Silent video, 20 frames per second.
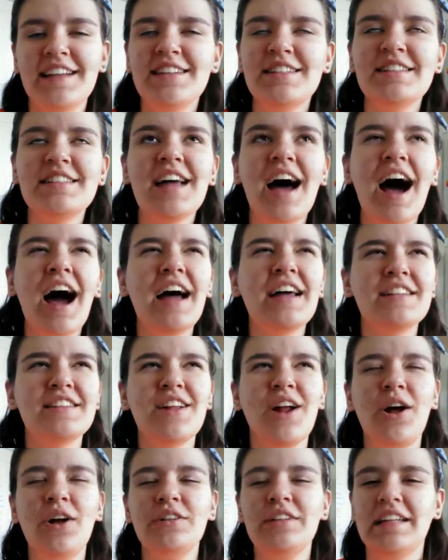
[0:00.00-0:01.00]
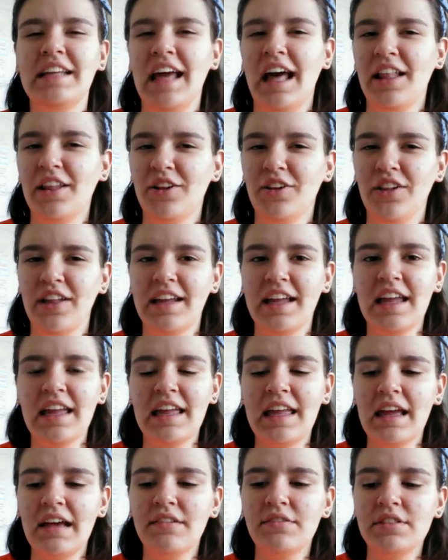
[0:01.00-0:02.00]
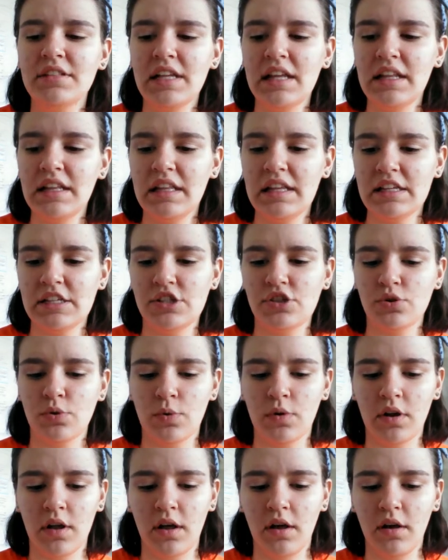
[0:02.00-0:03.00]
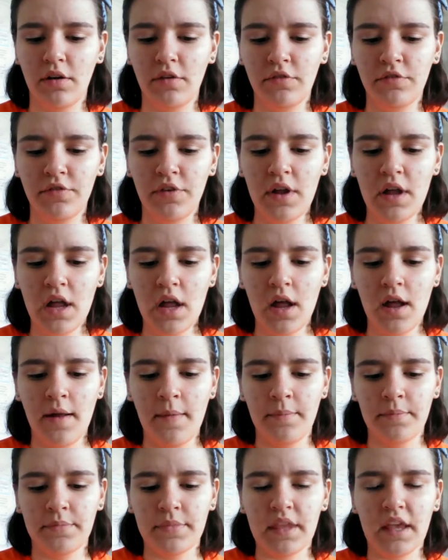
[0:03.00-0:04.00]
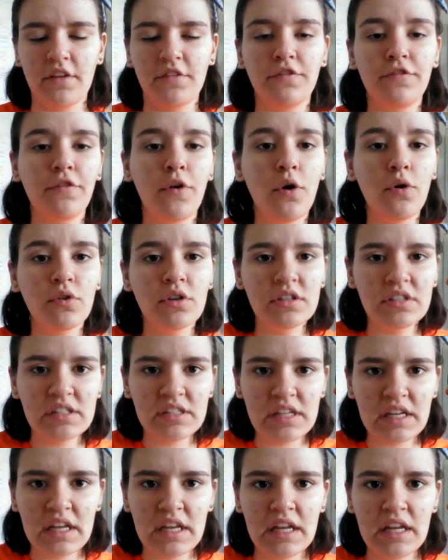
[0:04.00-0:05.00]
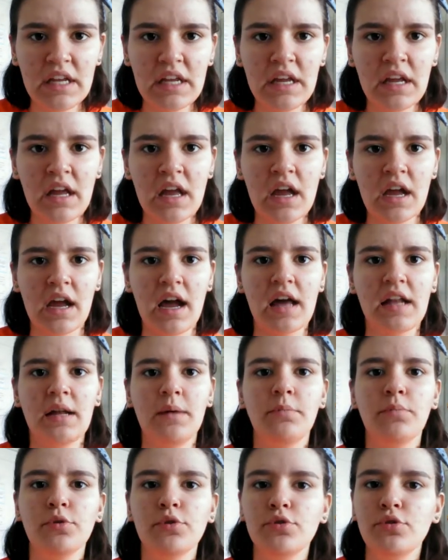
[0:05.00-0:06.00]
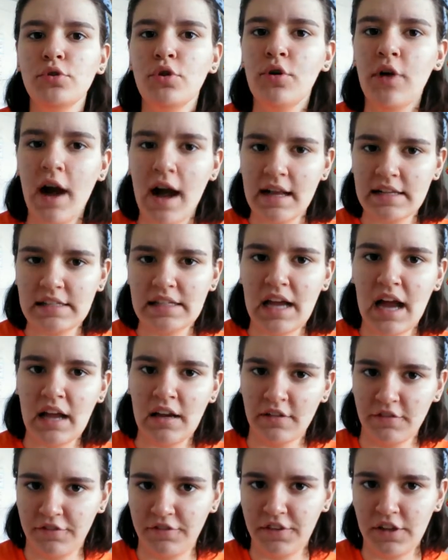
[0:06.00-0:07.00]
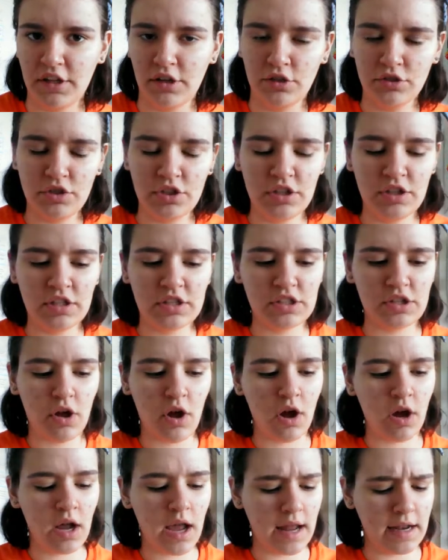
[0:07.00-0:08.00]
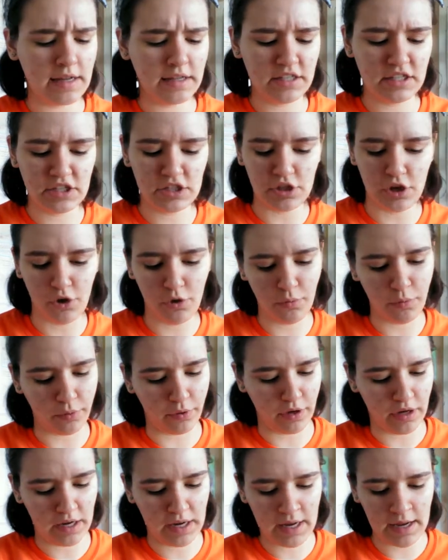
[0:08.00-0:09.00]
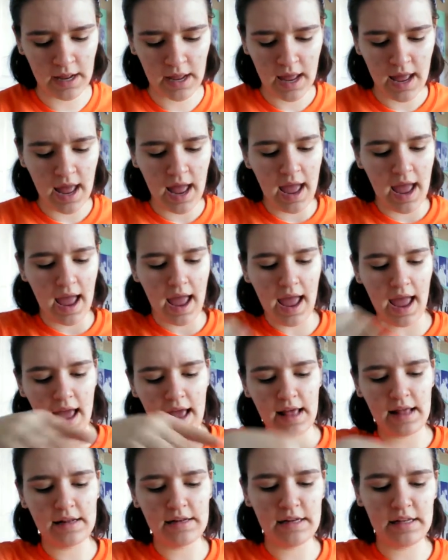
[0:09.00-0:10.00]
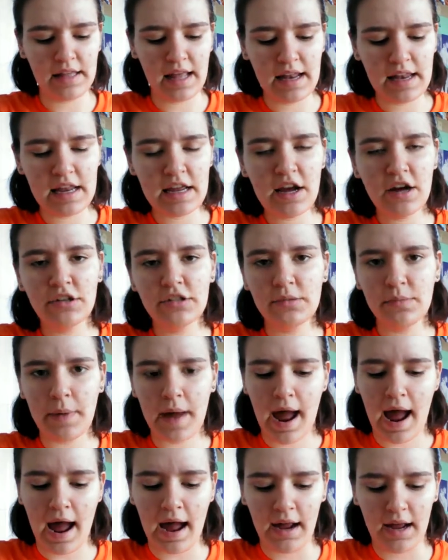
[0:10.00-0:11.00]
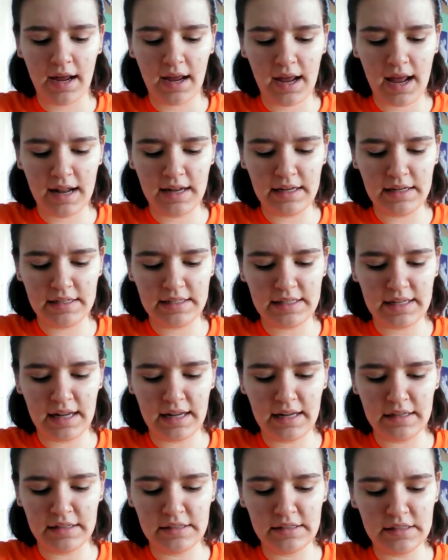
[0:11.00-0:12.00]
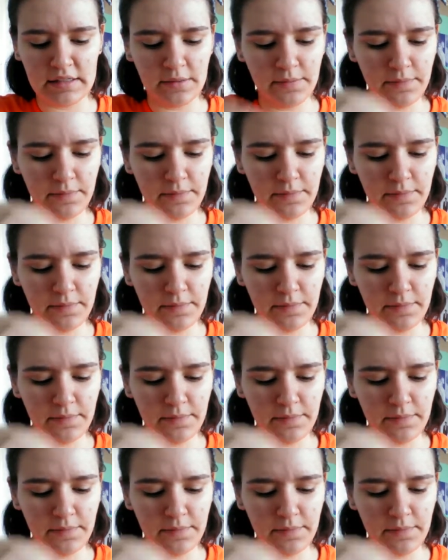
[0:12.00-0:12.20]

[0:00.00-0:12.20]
ties it all together. Like, it gives it this sort of folksy kind of bluegrass kind of feel to the song, and it's so pretty. And then he goes back and he says,